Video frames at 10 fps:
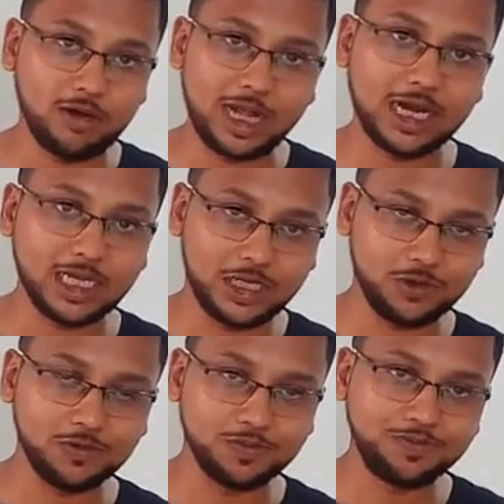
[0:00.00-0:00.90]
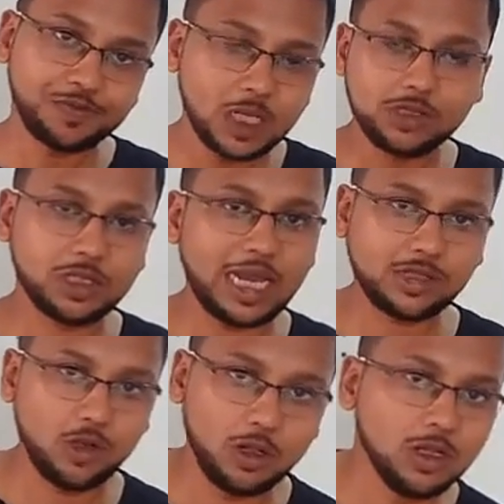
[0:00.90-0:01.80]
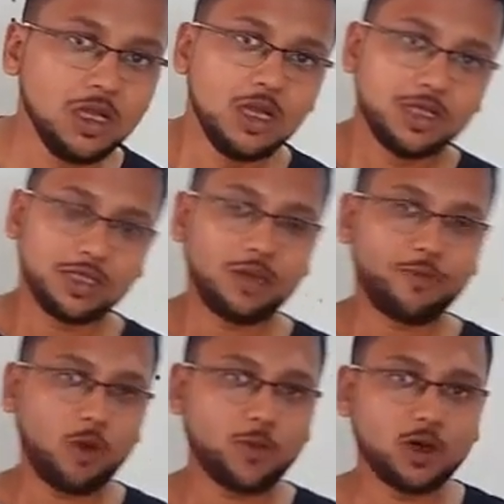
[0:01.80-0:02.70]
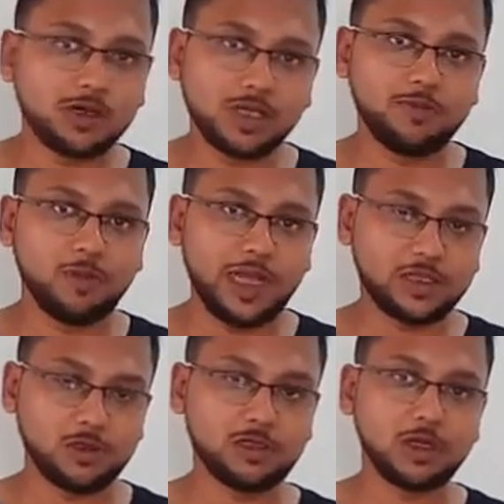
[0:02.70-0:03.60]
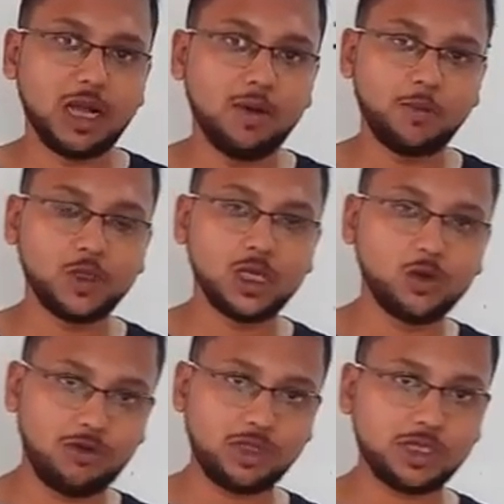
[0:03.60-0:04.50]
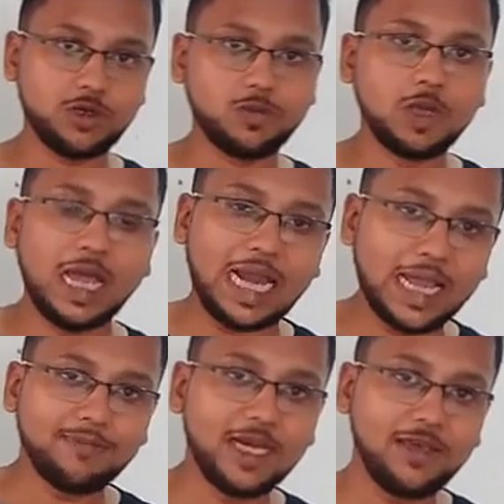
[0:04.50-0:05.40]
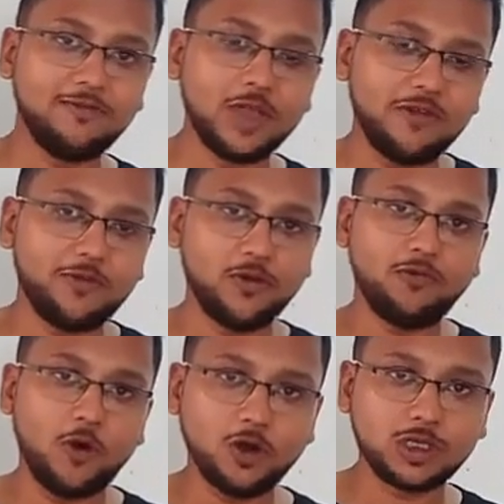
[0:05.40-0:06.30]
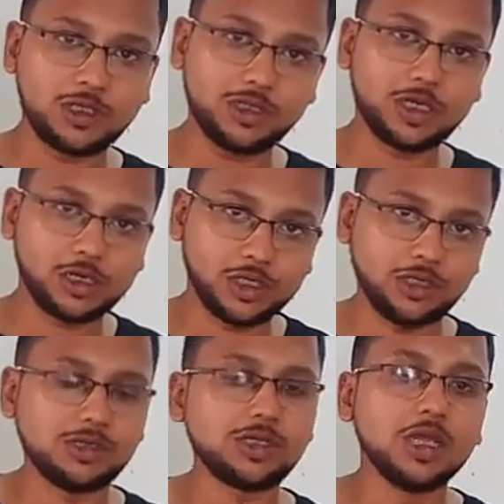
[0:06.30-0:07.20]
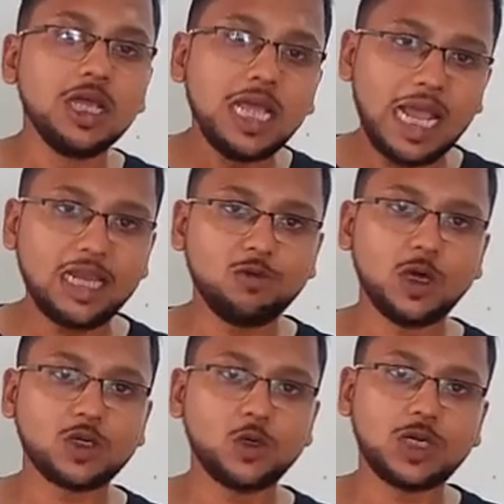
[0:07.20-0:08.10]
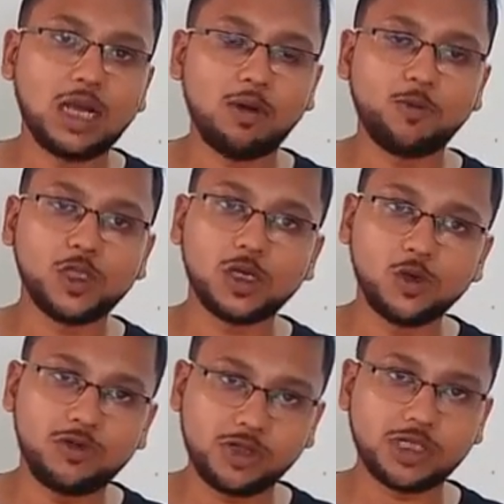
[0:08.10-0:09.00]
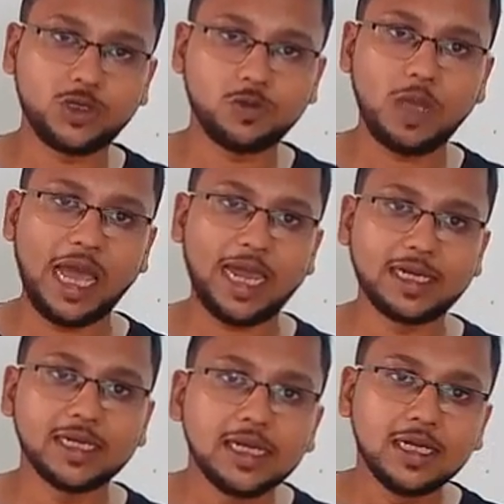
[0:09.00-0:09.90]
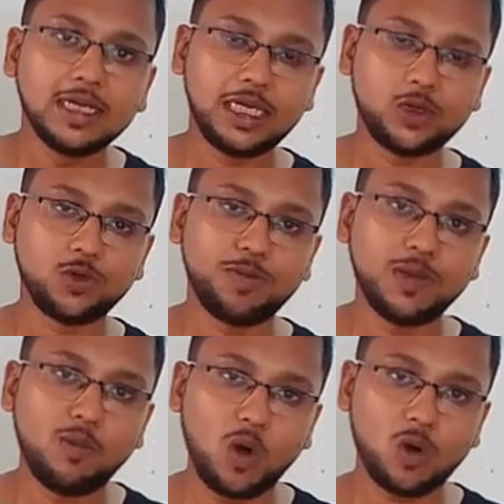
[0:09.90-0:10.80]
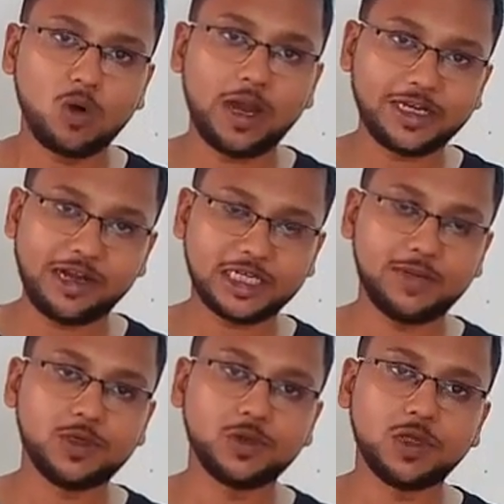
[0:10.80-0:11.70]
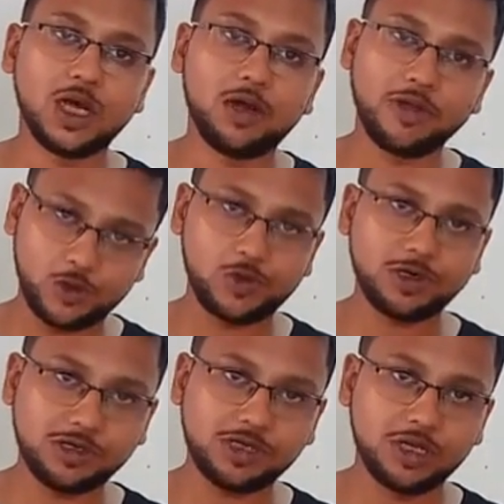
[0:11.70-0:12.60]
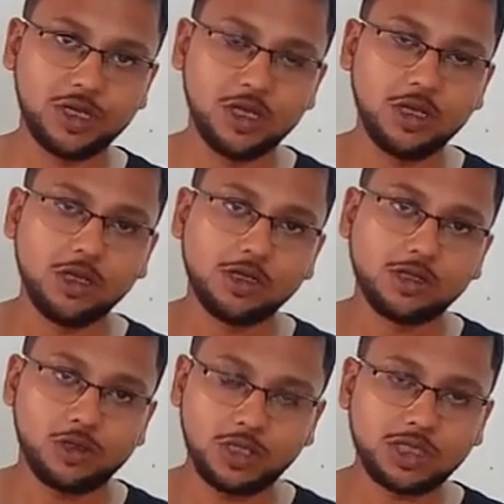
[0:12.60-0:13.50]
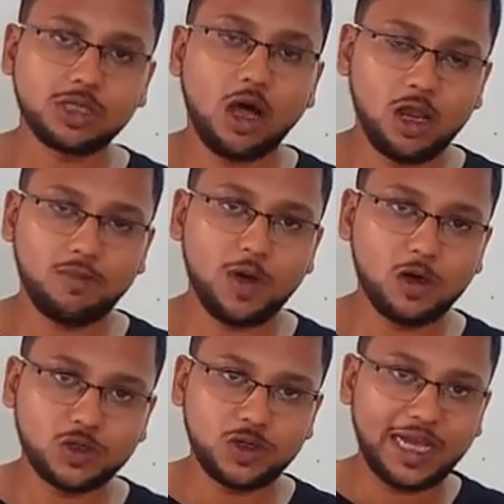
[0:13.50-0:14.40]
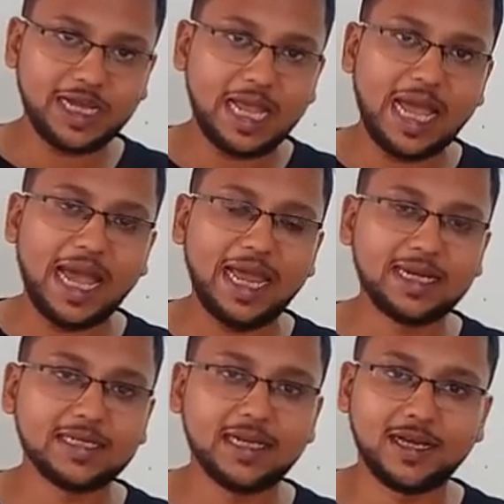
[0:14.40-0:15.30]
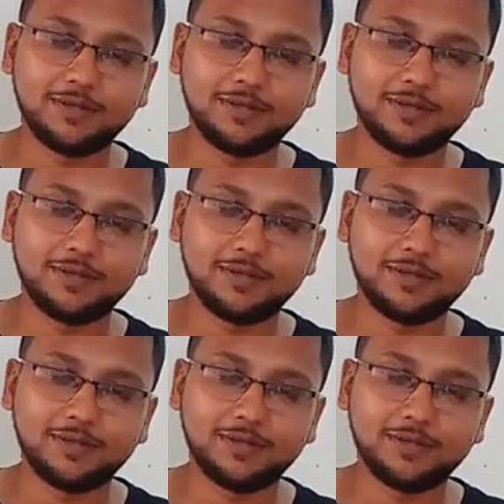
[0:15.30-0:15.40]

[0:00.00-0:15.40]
regarding you. So that's all. It's a proper, simple method to come up with a good resume, and I believe if you follow these instructions, anyone could come up with a good resume, and he could be more attractive to the recruiters. So this is all about today, and